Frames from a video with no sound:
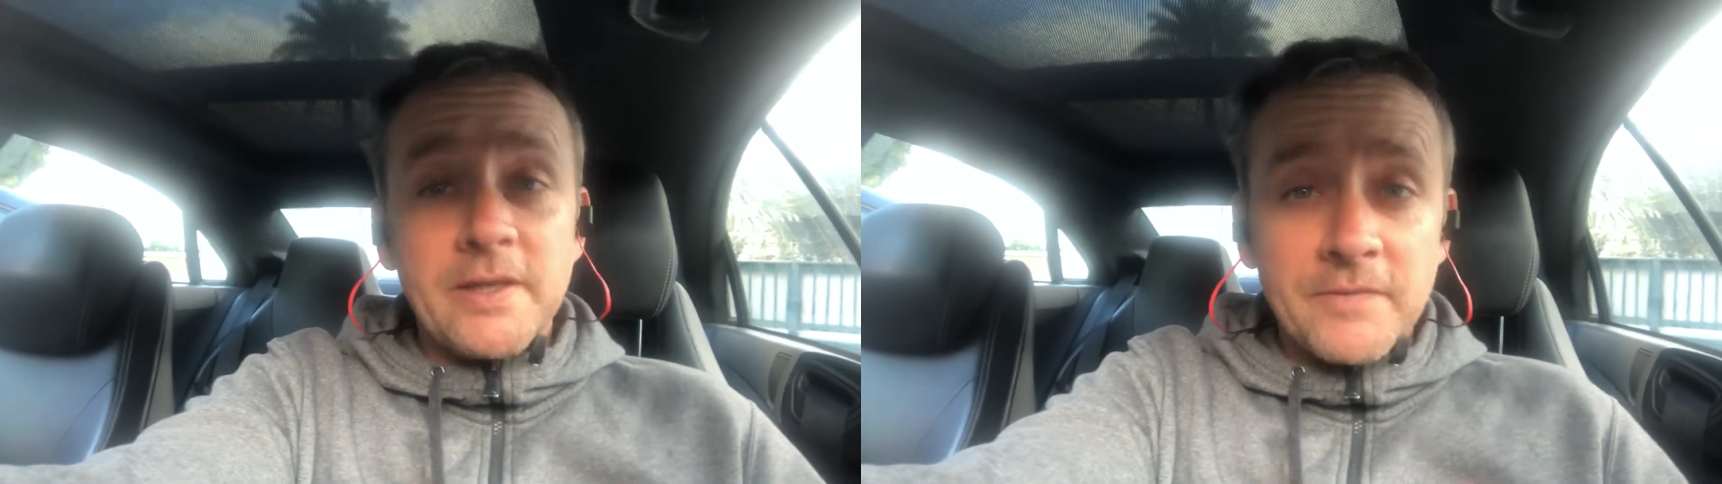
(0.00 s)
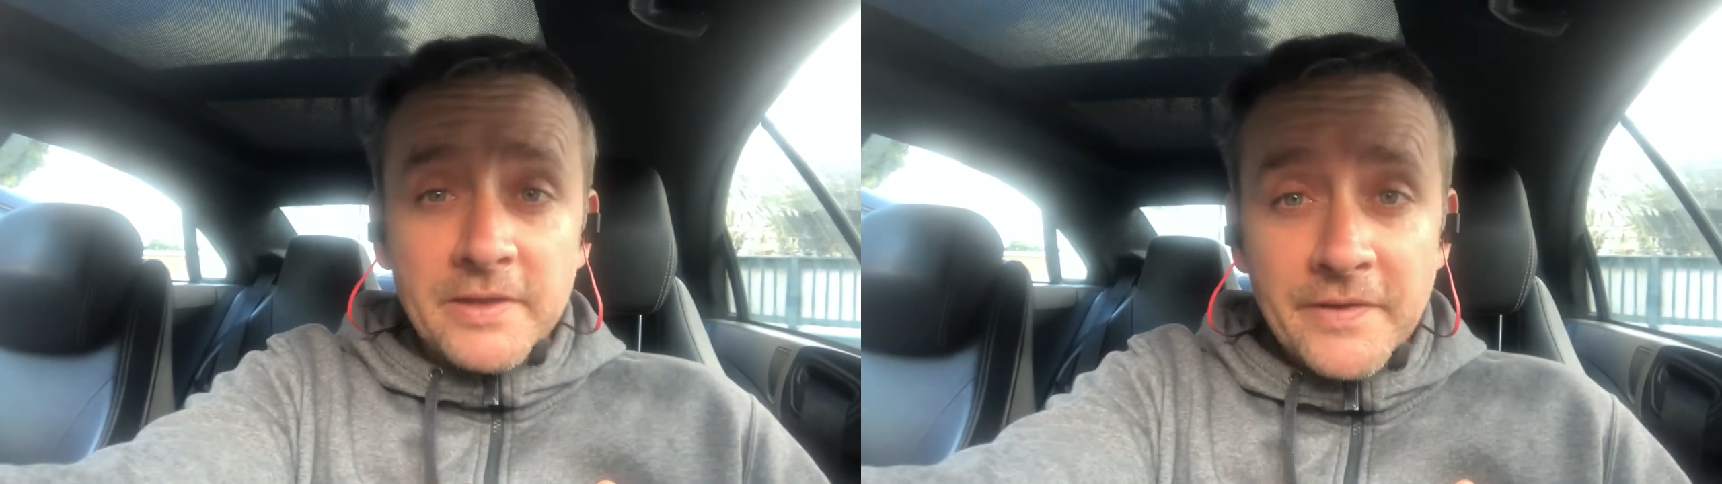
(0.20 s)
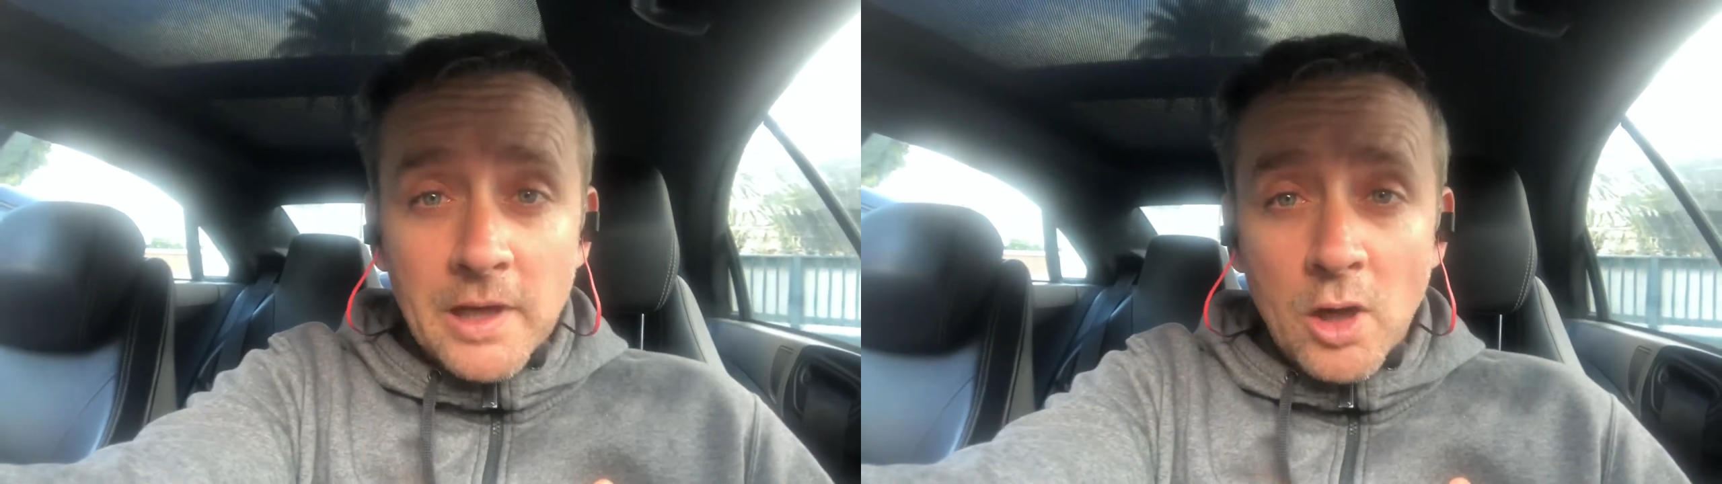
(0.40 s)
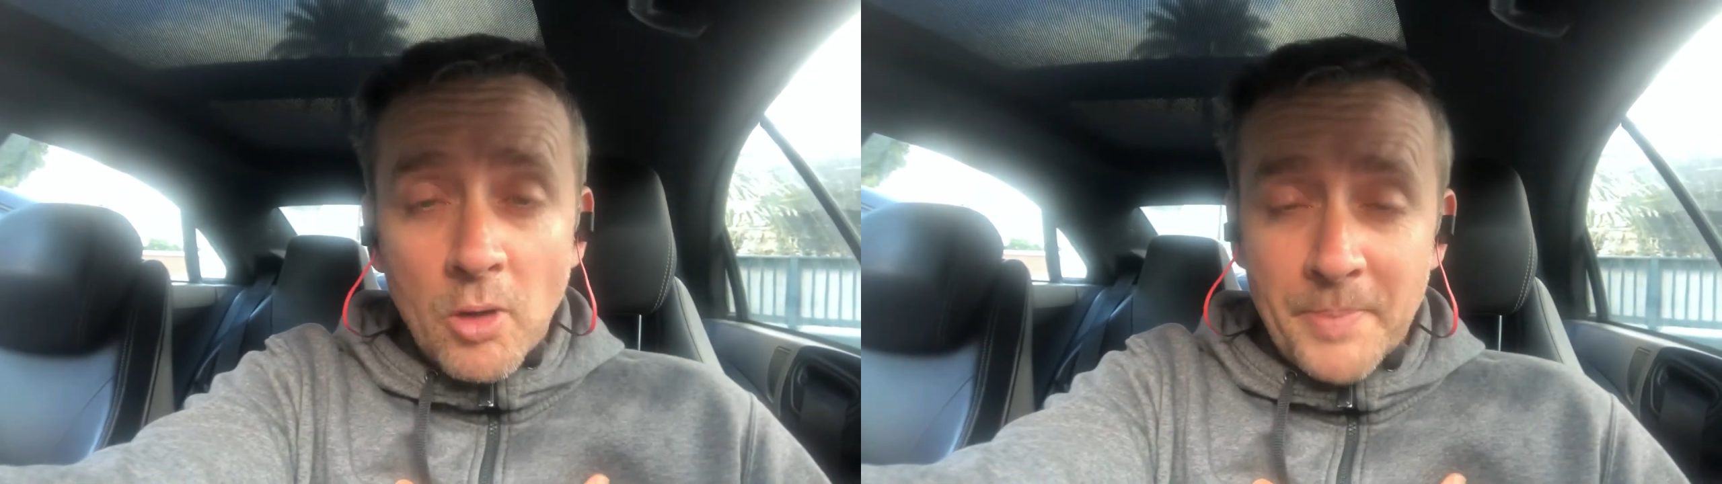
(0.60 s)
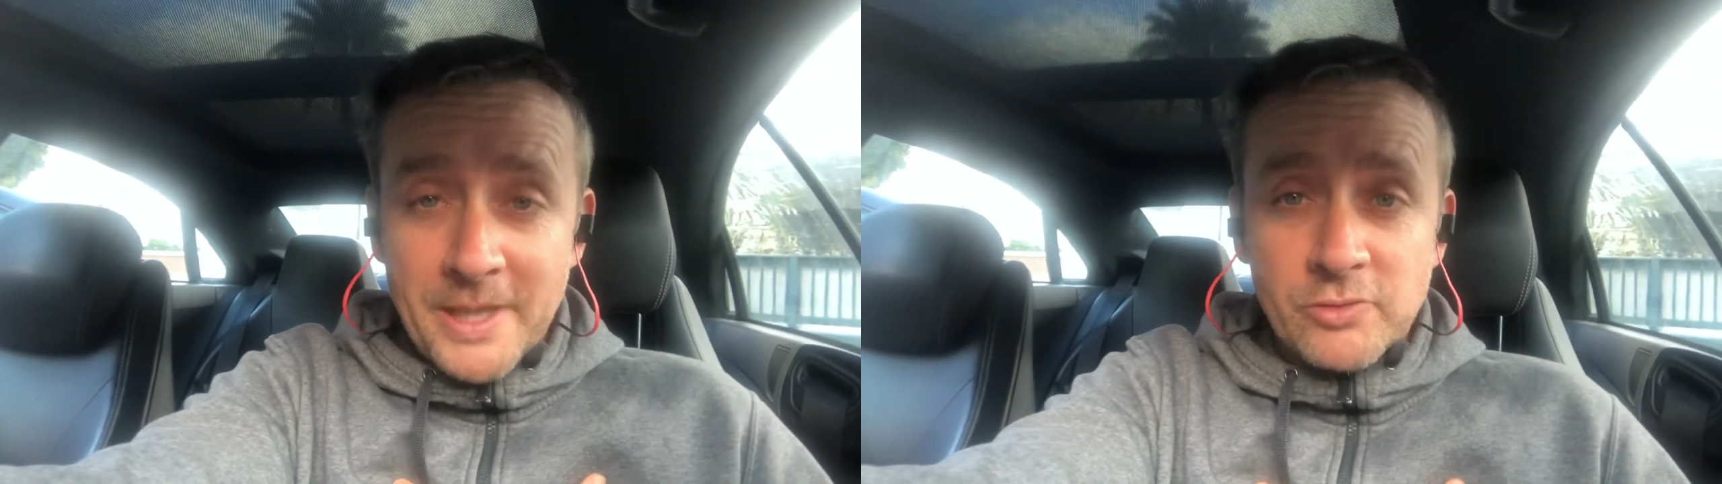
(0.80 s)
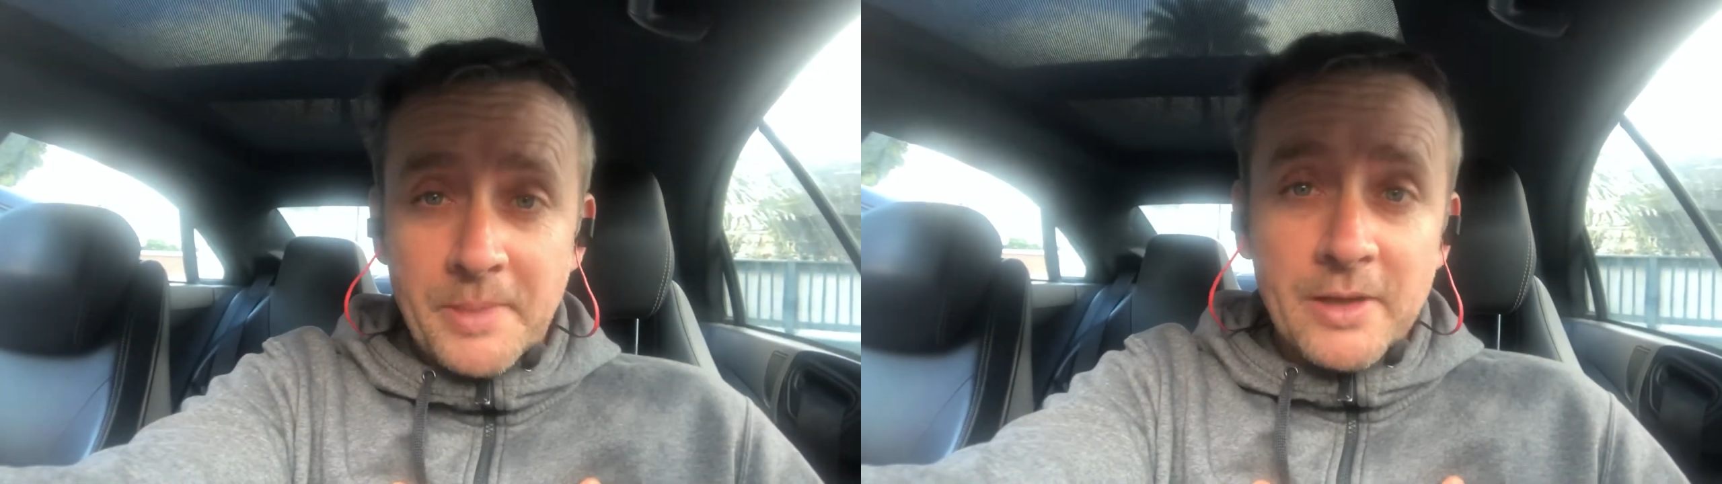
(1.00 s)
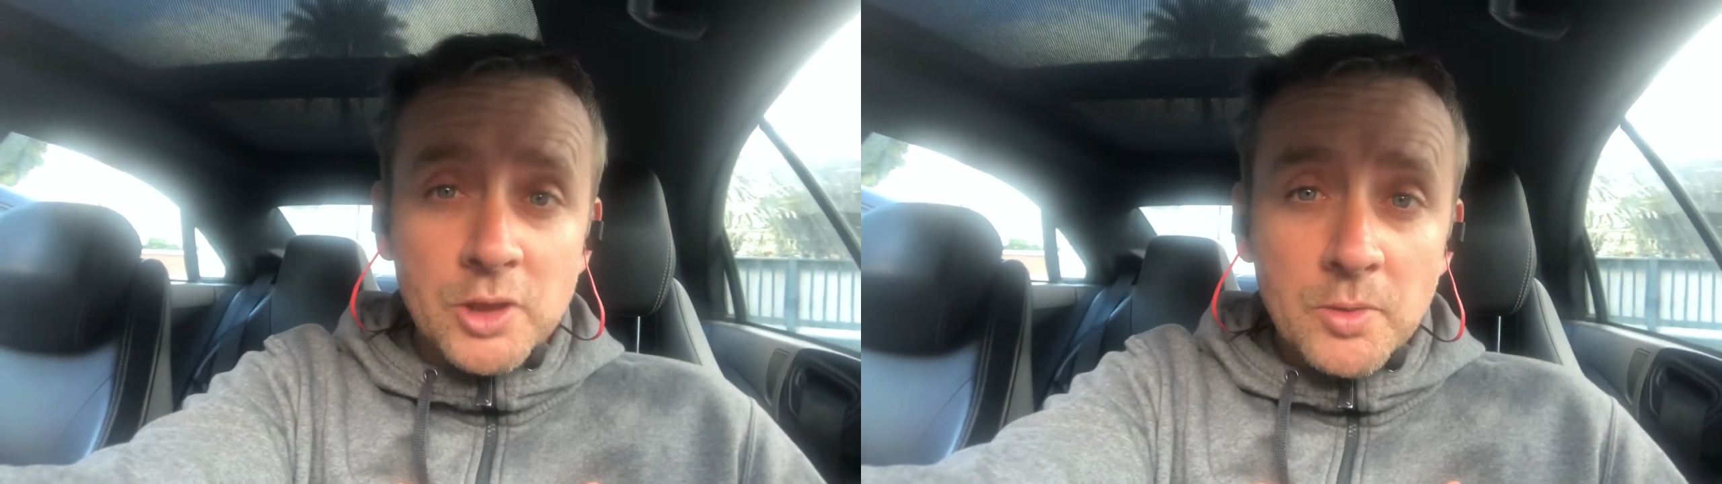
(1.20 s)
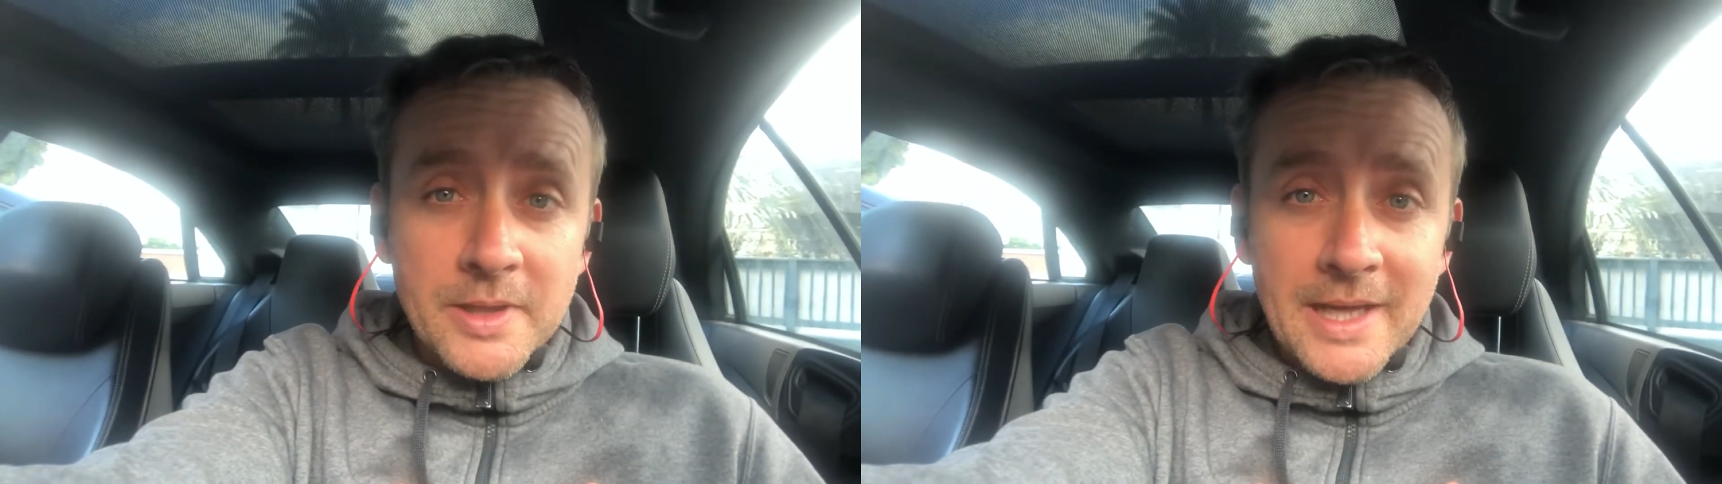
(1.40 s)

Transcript: definitely feel a lot better about doing